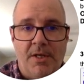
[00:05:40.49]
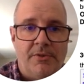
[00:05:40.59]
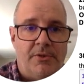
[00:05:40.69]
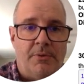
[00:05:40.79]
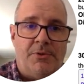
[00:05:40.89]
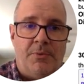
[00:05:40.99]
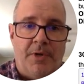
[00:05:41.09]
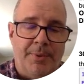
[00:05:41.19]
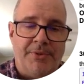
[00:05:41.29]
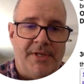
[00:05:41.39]
So it's
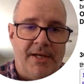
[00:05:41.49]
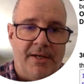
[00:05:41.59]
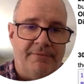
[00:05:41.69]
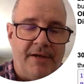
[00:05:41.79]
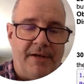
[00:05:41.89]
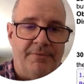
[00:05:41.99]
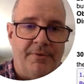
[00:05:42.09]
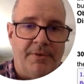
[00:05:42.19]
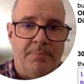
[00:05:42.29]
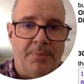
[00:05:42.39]
20% of
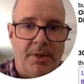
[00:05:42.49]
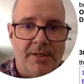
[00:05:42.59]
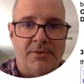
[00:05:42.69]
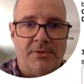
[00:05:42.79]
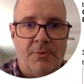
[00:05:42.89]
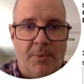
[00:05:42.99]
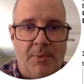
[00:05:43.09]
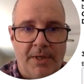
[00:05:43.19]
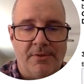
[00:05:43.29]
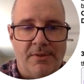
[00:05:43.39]
$530 plus
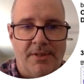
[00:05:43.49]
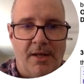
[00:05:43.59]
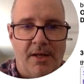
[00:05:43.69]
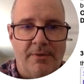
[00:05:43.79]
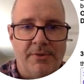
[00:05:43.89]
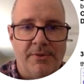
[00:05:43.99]
$20,000.